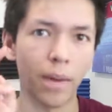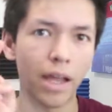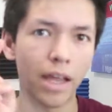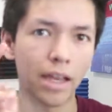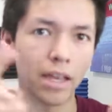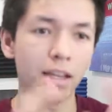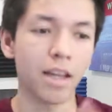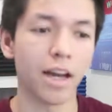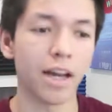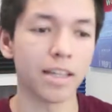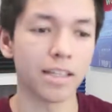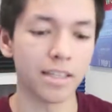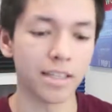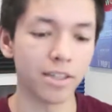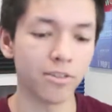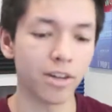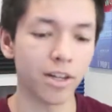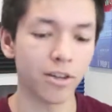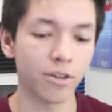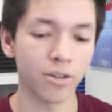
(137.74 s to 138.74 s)
main
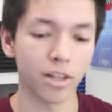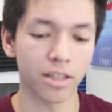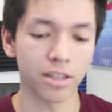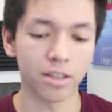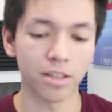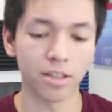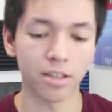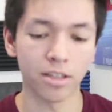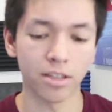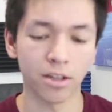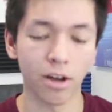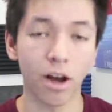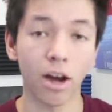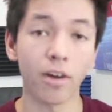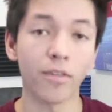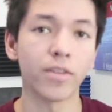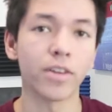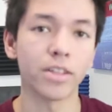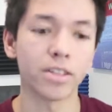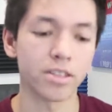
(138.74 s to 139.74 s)
idea, right, or like the
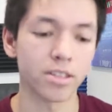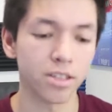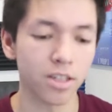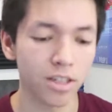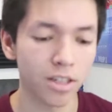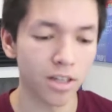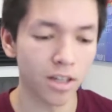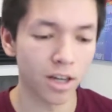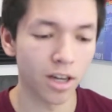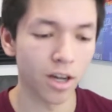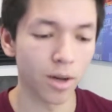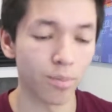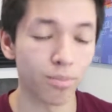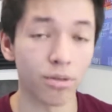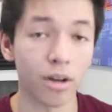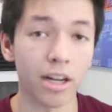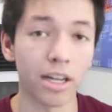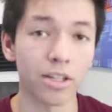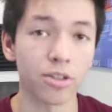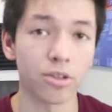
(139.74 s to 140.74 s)
obvious
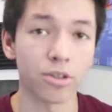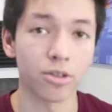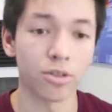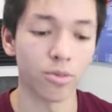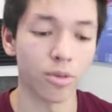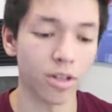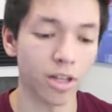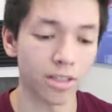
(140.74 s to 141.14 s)
product or